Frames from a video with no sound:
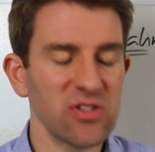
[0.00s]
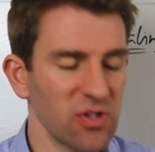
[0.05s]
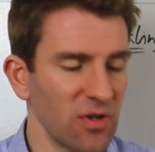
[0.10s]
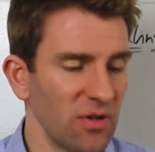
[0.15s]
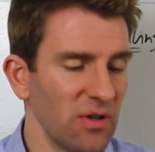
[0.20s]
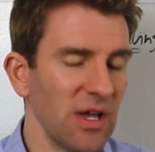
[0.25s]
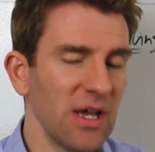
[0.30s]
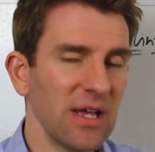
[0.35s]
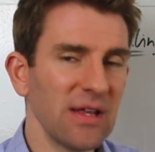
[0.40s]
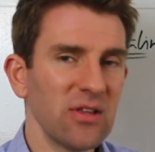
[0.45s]

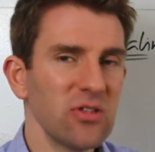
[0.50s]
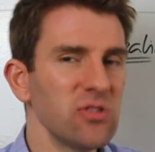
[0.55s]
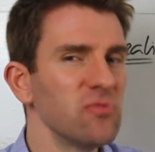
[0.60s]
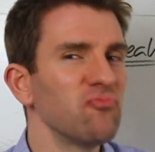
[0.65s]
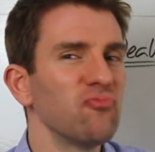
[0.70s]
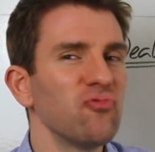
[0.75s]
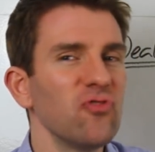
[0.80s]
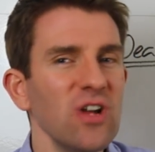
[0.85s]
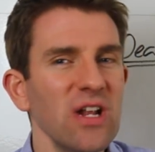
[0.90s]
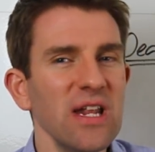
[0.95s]
So it
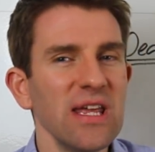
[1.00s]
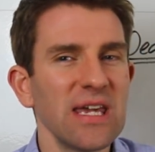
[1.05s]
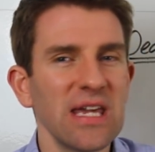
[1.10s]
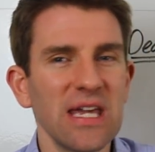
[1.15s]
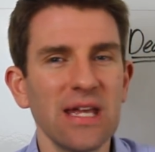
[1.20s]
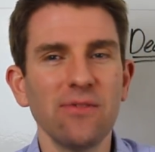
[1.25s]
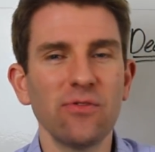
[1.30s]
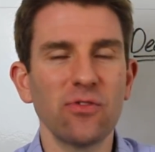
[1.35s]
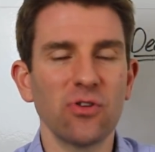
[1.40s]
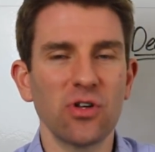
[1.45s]
doesn't really
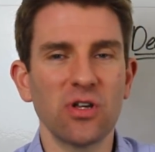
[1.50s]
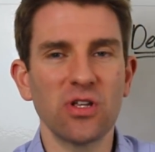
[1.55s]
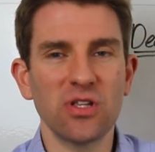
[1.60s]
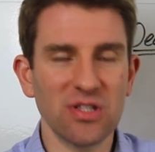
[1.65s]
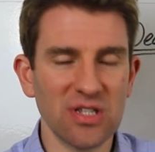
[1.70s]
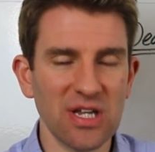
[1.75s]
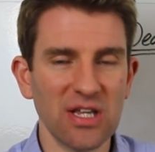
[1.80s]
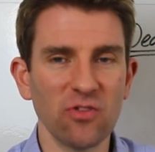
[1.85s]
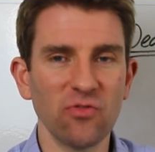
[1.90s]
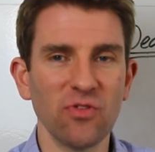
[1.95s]
give
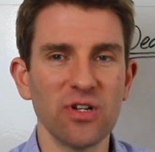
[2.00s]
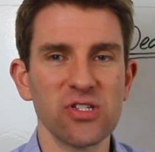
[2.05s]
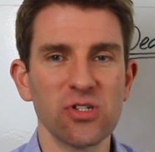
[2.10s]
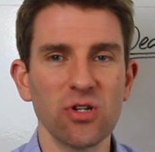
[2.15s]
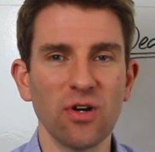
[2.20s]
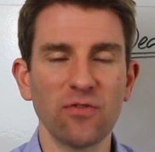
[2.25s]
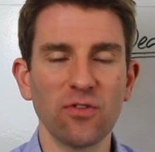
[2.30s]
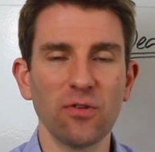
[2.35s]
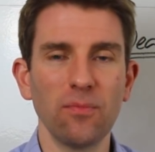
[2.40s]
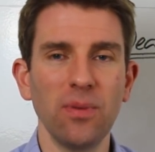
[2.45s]
take the
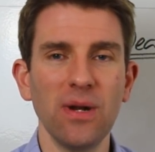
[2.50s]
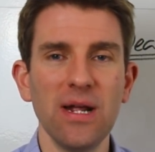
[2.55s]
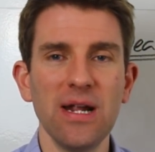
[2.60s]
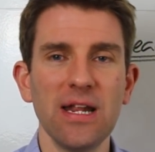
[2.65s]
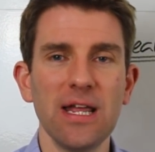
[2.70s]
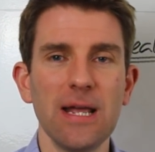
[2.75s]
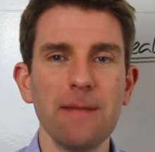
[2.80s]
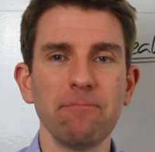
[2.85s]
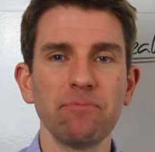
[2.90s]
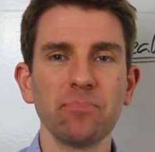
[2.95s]
risk off
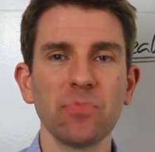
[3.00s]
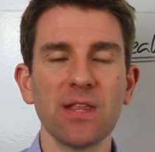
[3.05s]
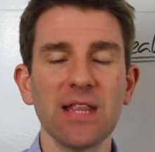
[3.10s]
completely.